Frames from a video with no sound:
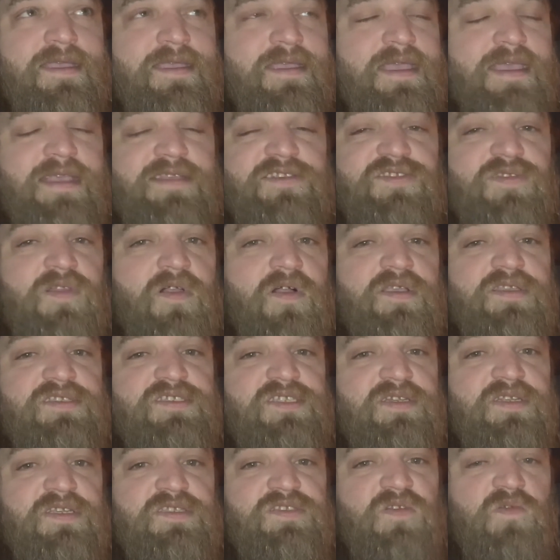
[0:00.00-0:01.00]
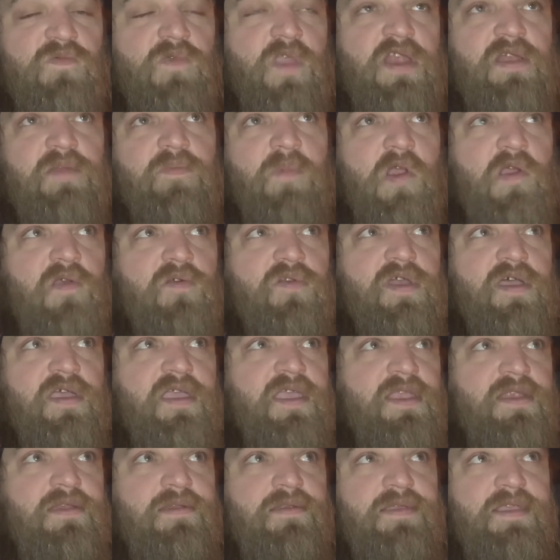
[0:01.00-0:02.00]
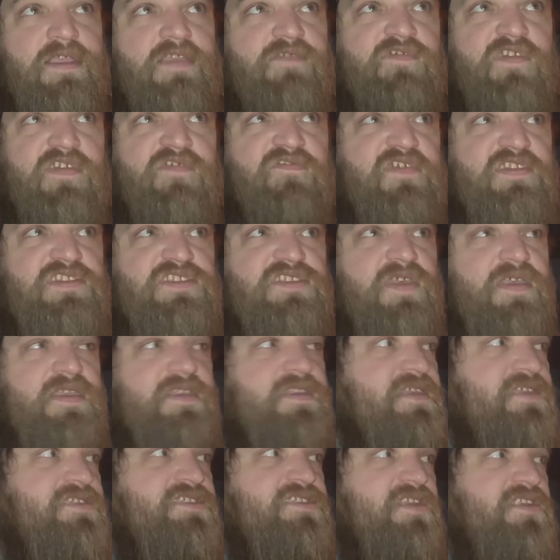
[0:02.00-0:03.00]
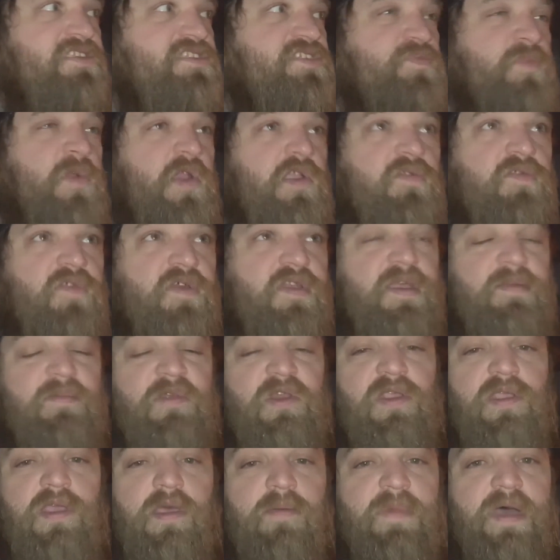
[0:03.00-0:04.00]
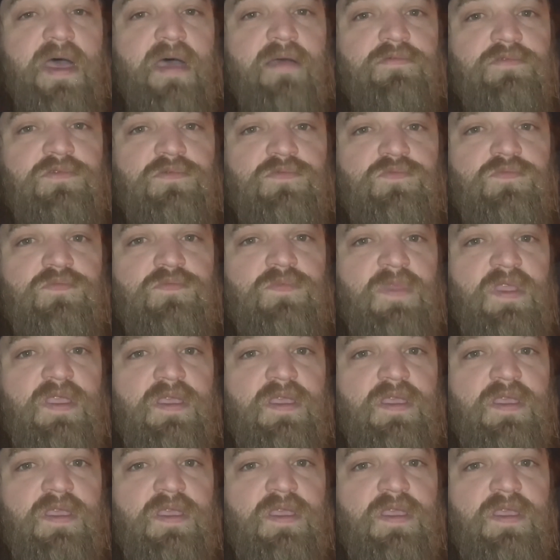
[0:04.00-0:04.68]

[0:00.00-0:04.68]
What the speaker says: as long as it doesn't rain tomorrow night, even if it's like this and it's sprinkling, I'm going to come out and